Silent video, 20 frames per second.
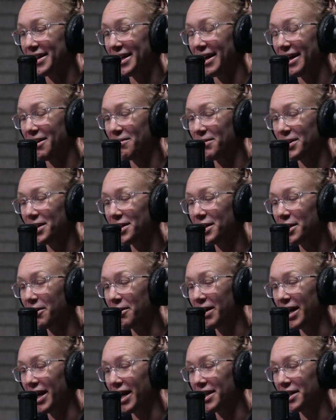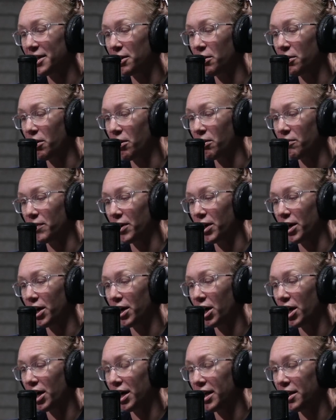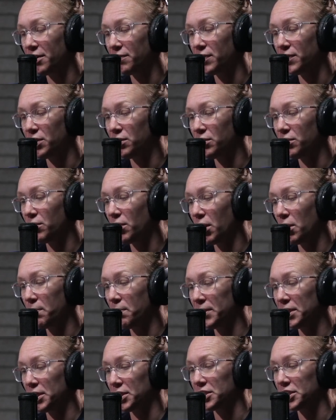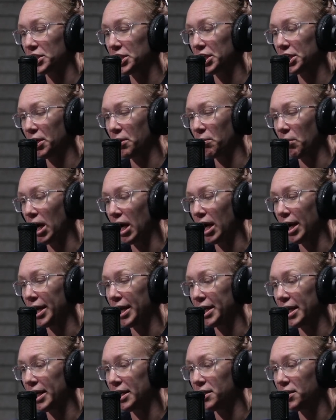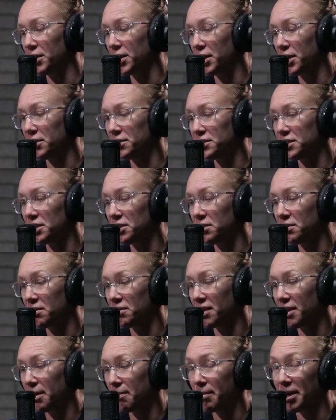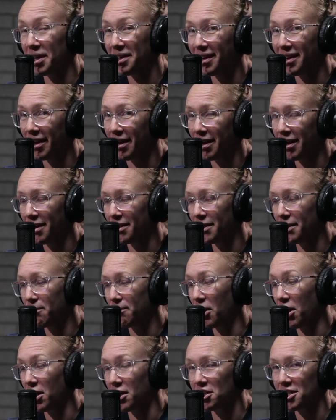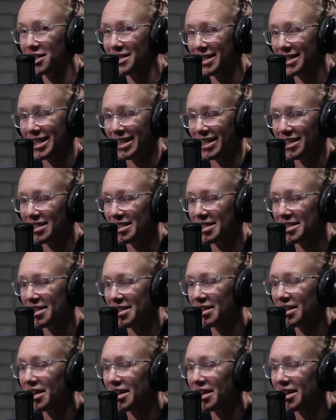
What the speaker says: I wanted to go ahead and go over, if you open your sugar wad and you go to the Monday, the March 6th.